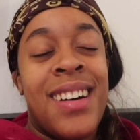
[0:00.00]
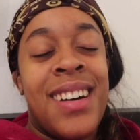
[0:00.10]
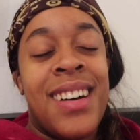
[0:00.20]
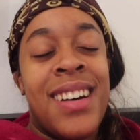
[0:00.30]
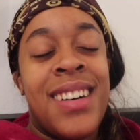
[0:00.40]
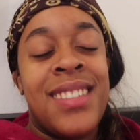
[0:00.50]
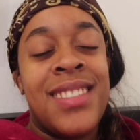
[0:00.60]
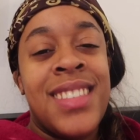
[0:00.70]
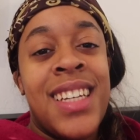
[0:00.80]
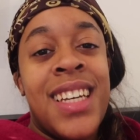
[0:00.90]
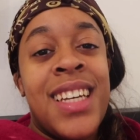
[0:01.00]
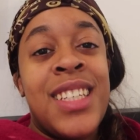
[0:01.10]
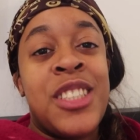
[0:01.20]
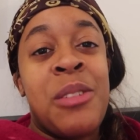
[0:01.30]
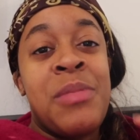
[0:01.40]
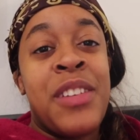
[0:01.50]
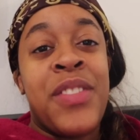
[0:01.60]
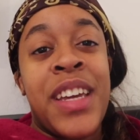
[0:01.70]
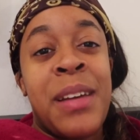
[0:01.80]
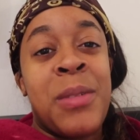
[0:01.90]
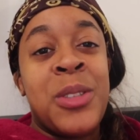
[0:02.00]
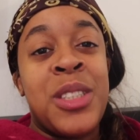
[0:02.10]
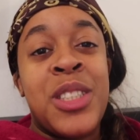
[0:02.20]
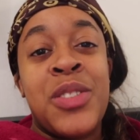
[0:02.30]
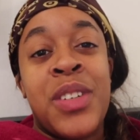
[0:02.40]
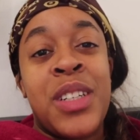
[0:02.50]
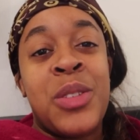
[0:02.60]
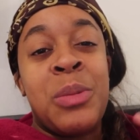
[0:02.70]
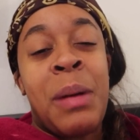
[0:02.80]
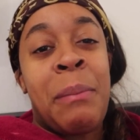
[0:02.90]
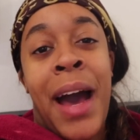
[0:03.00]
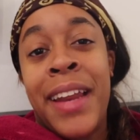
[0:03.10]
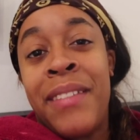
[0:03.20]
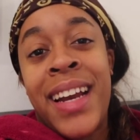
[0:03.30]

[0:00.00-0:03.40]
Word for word: oh so many freaky emotions running through my body right